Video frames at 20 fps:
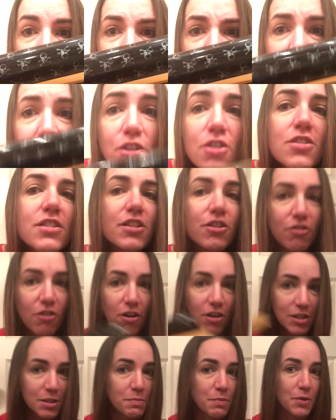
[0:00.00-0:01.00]
skulls and
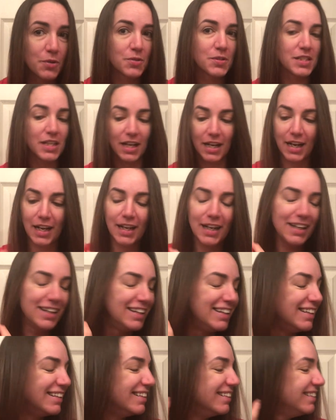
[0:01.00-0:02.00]
crossbones on it.
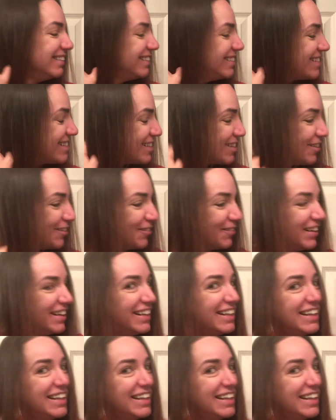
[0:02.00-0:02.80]
So